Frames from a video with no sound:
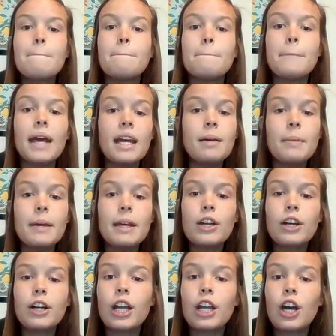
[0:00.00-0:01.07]
Maybe
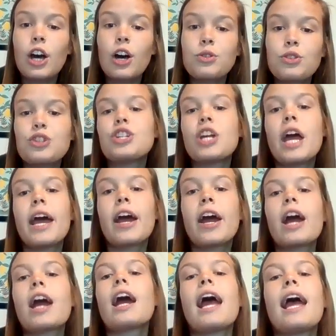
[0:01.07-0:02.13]
you're going to go
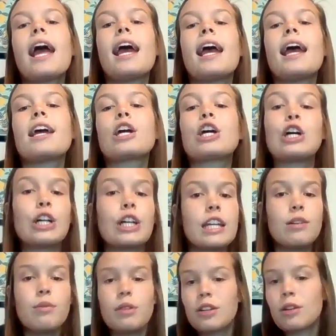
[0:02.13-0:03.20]
share a
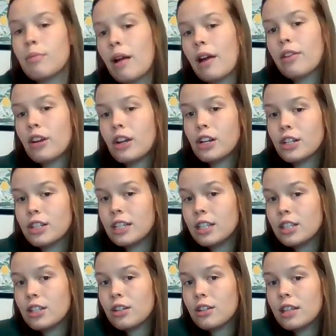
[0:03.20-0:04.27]
cookie with your brother or your
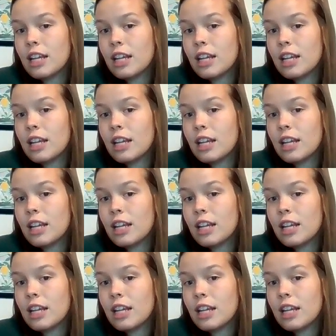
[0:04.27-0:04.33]
sister.